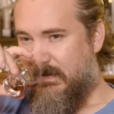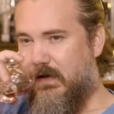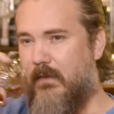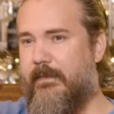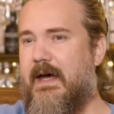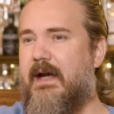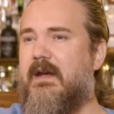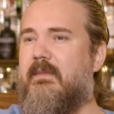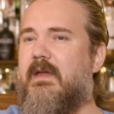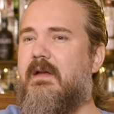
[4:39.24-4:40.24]
and you go back,
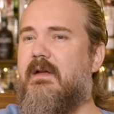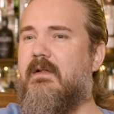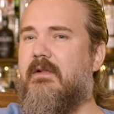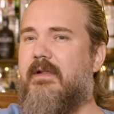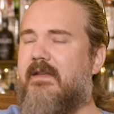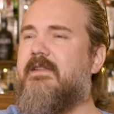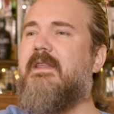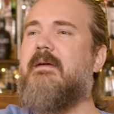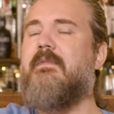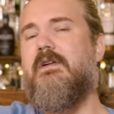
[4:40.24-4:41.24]
and I'm getting less of
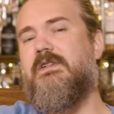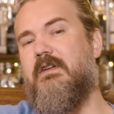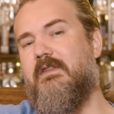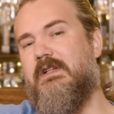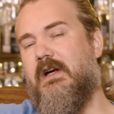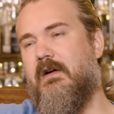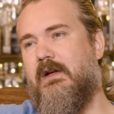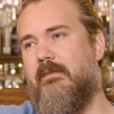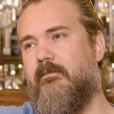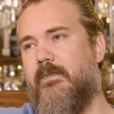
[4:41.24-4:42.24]
that maraschino
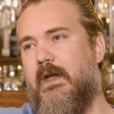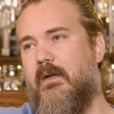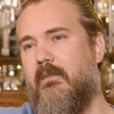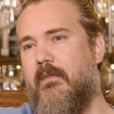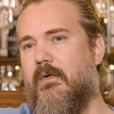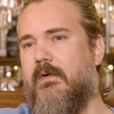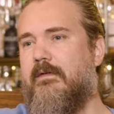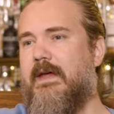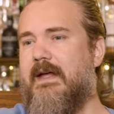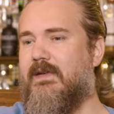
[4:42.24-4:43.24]
cherry and more
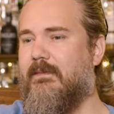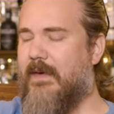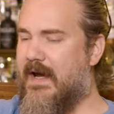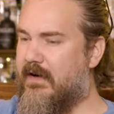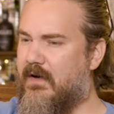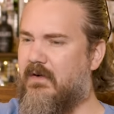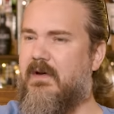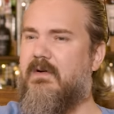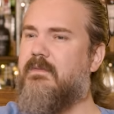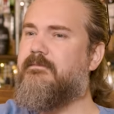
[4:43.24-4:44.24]
of that tobacco
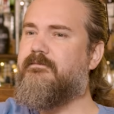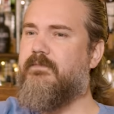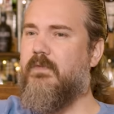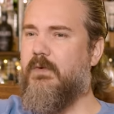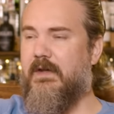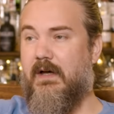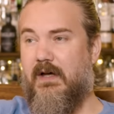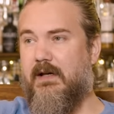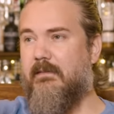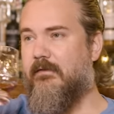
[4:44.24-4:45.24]
note with the
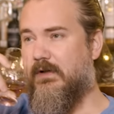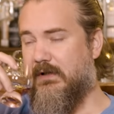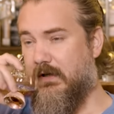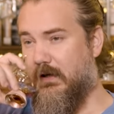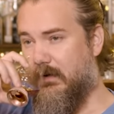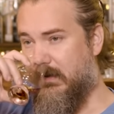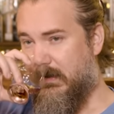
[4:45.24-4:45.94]
honey, for sure.